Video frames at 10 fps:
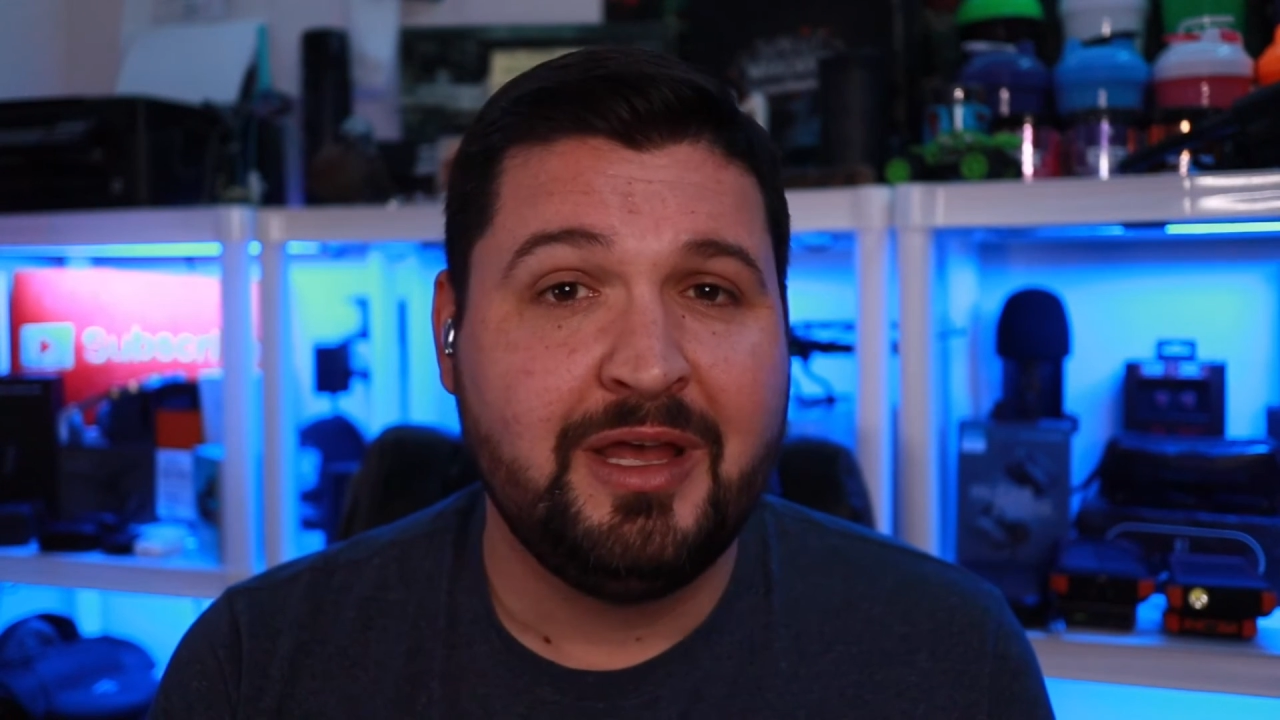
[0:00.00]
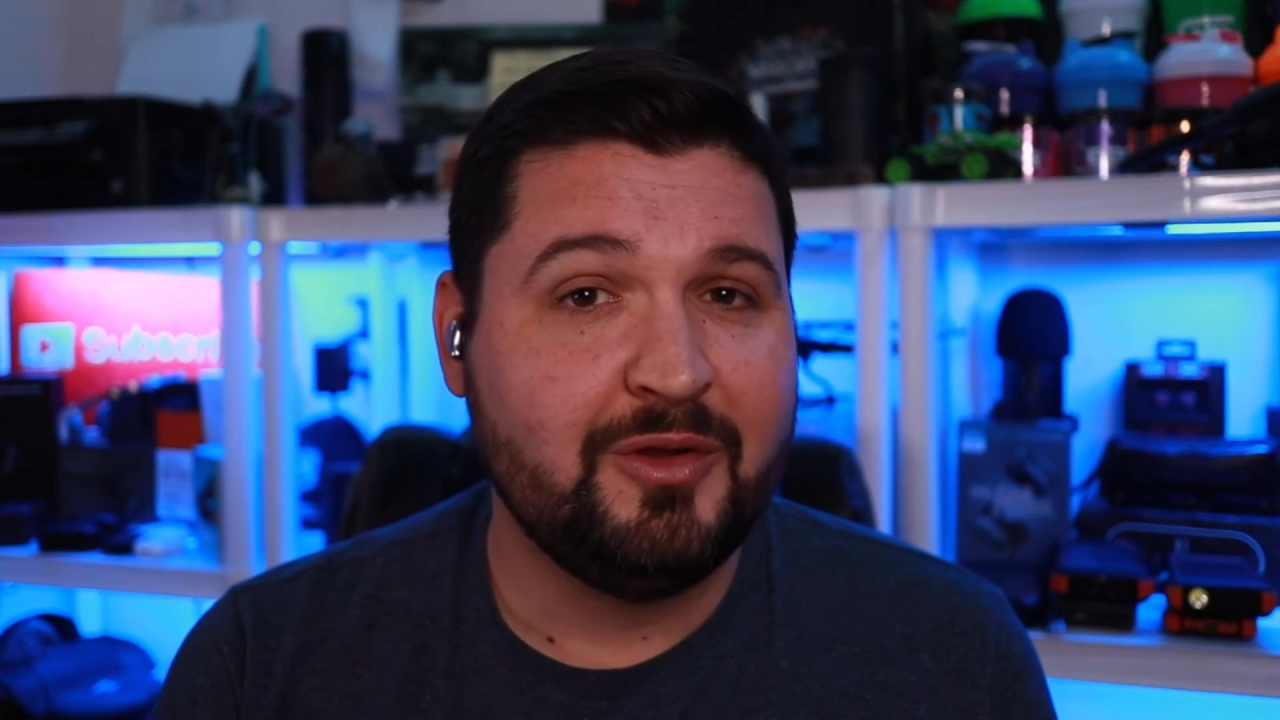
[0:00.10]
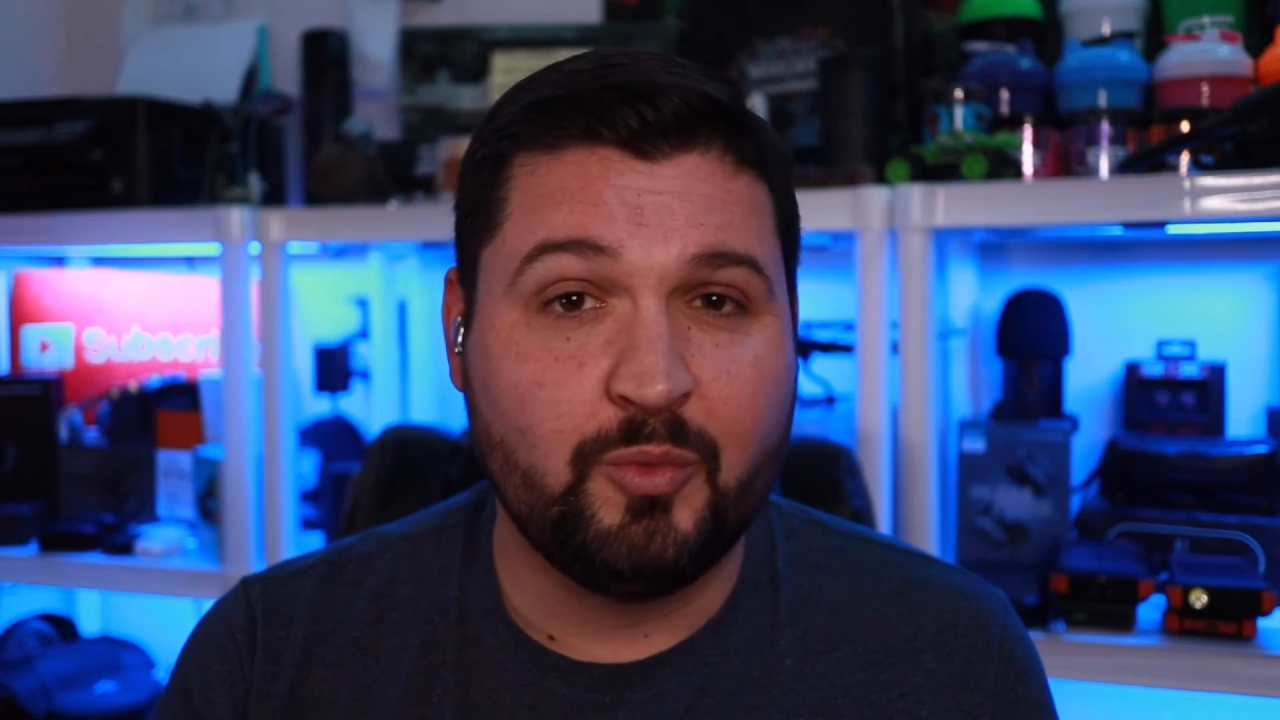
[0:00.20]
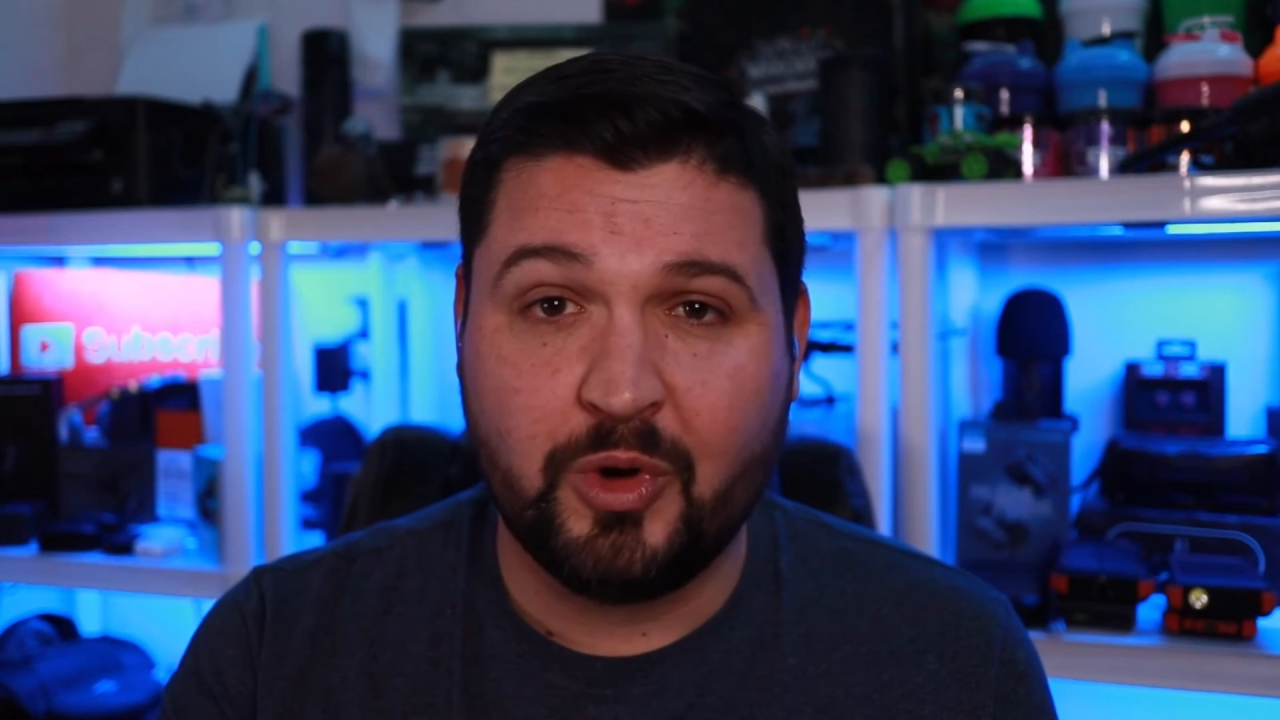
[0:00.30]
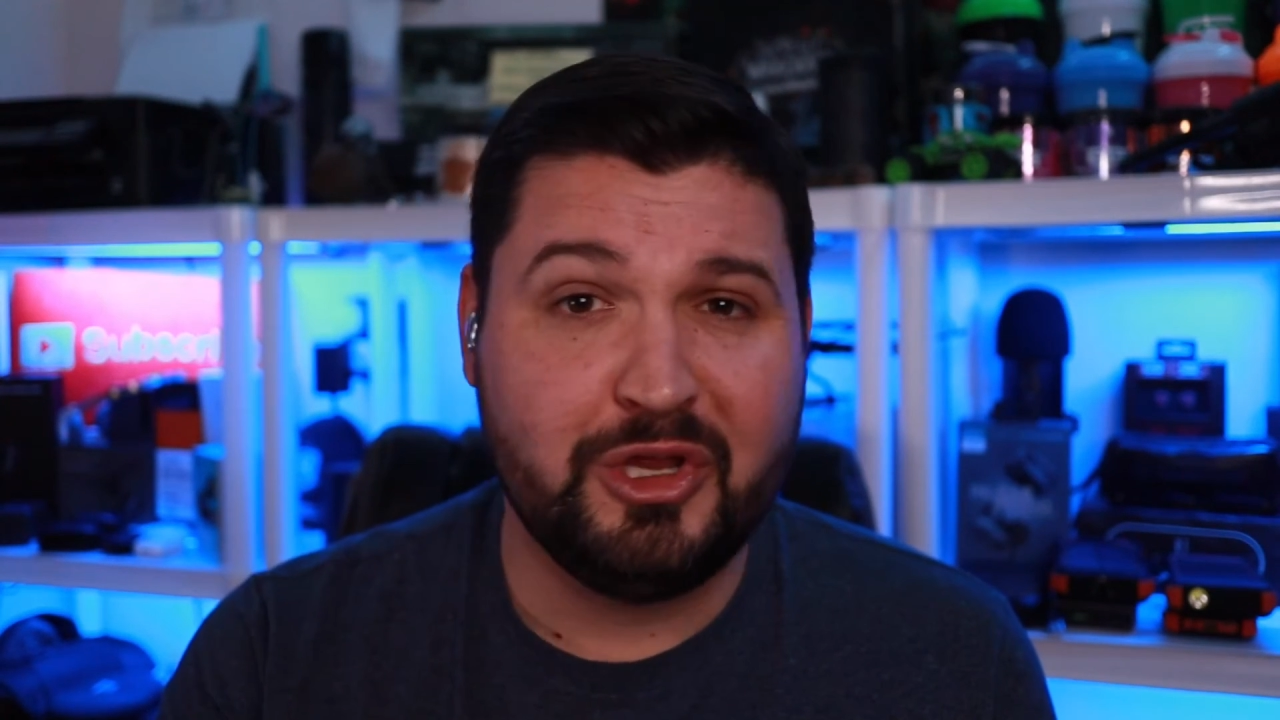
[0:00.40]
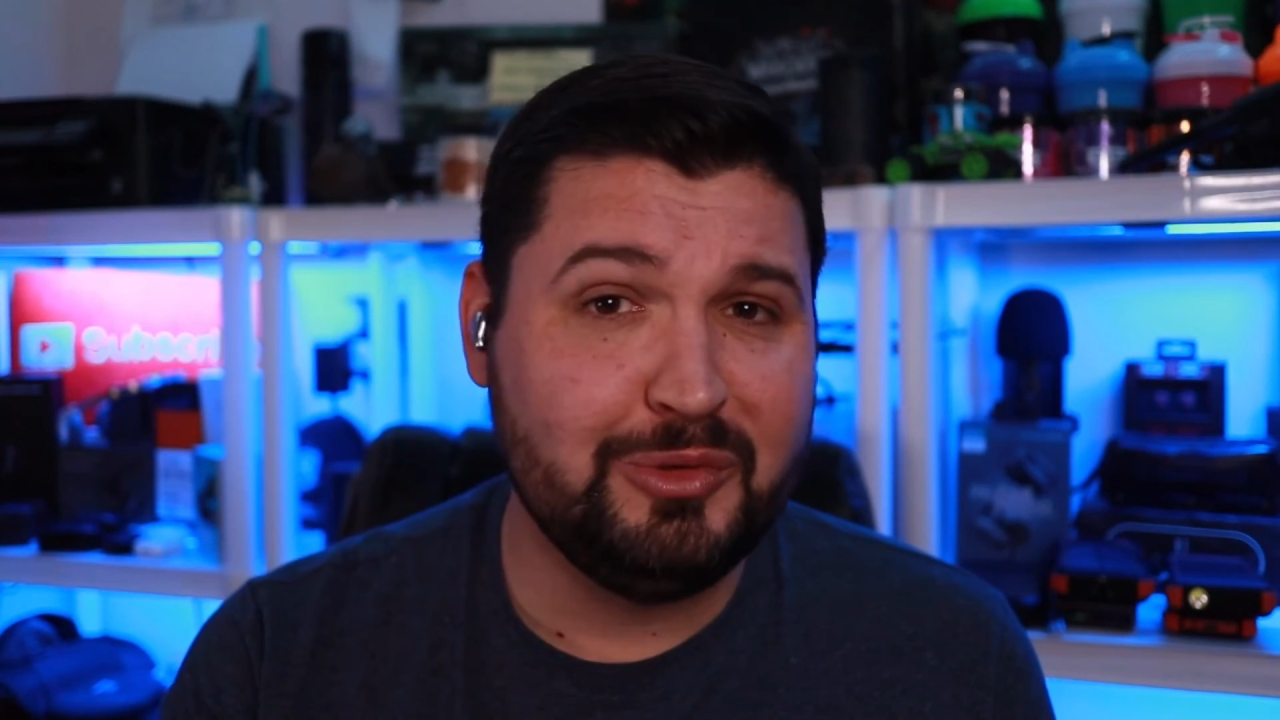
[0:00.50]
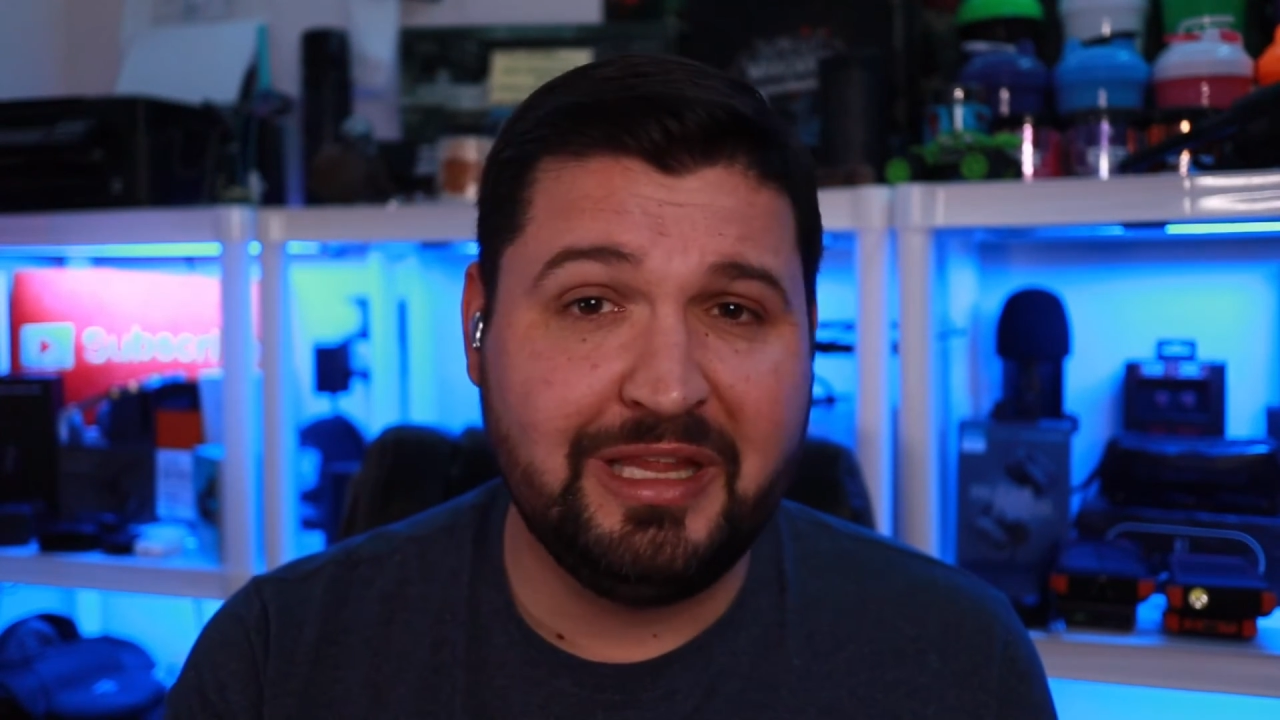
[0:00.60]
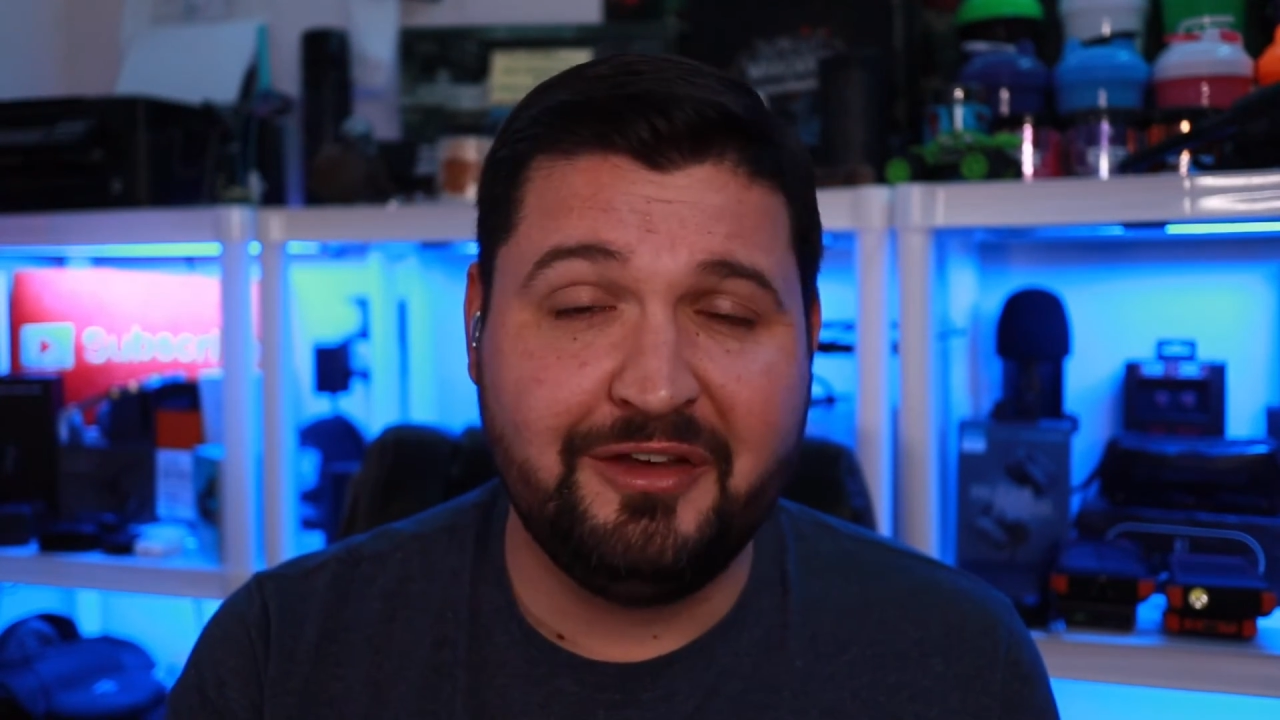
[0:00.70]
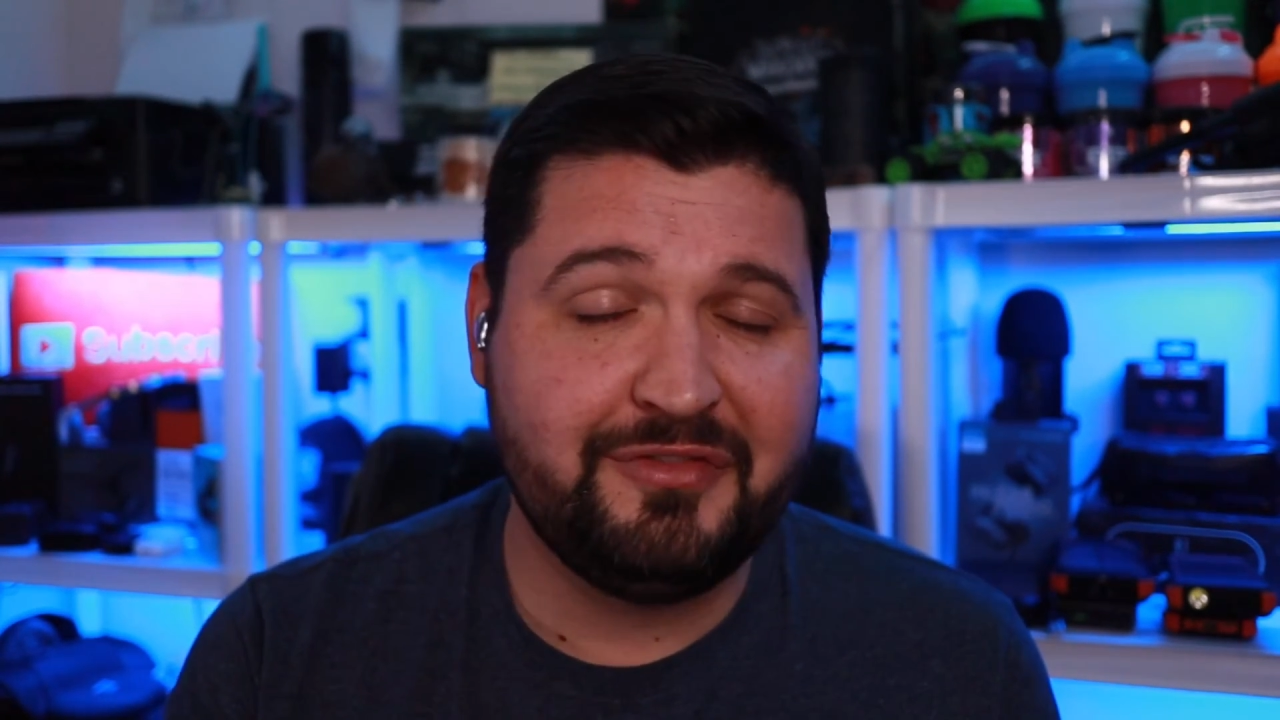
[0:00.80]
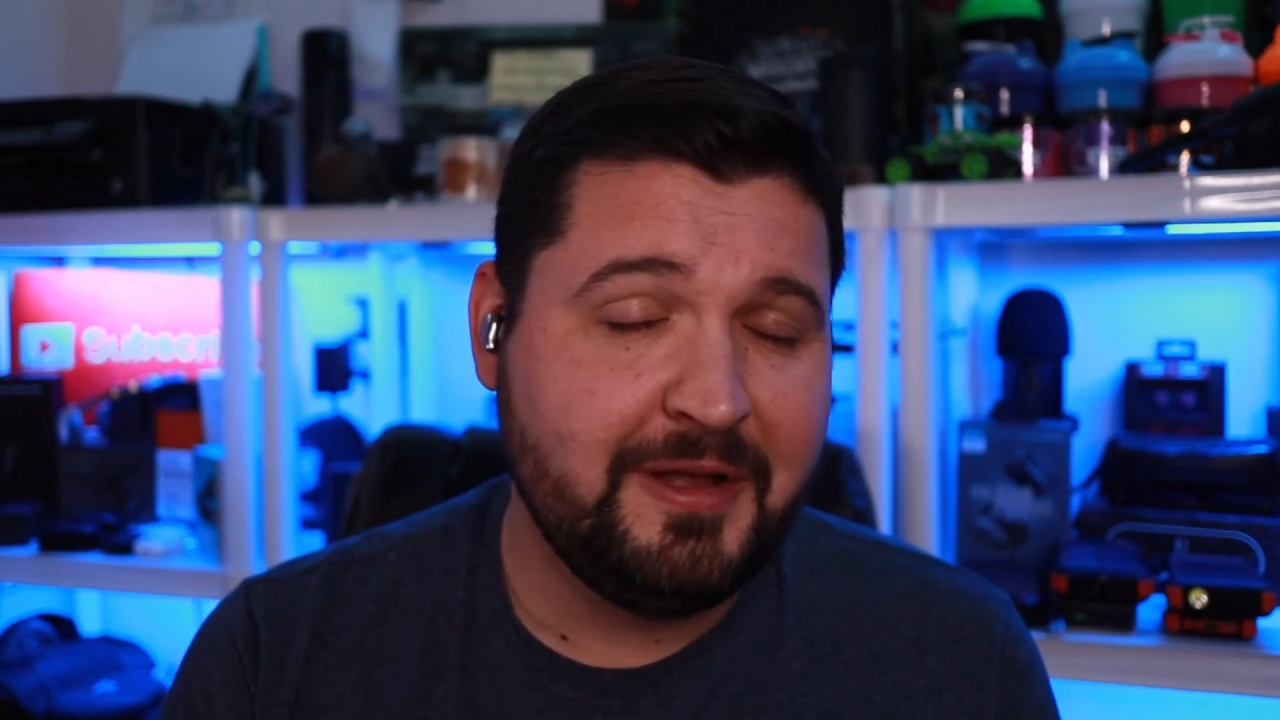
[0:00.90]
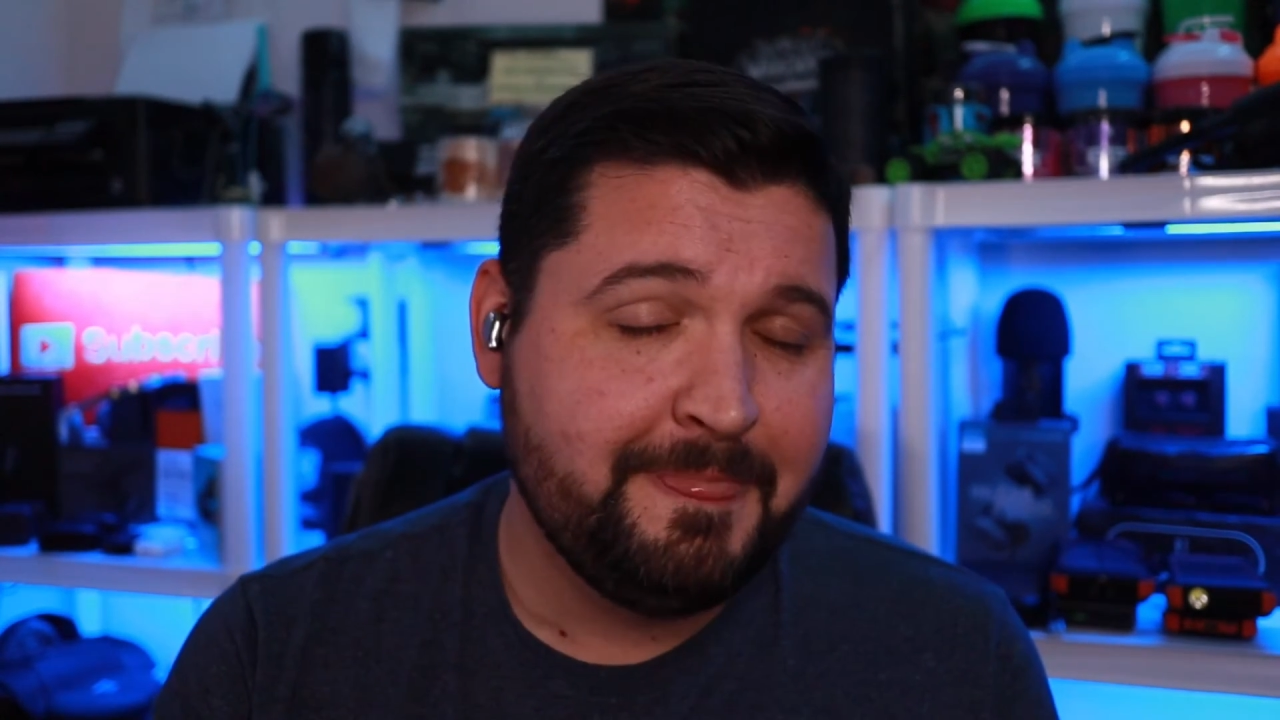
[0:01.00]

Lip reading: where you live.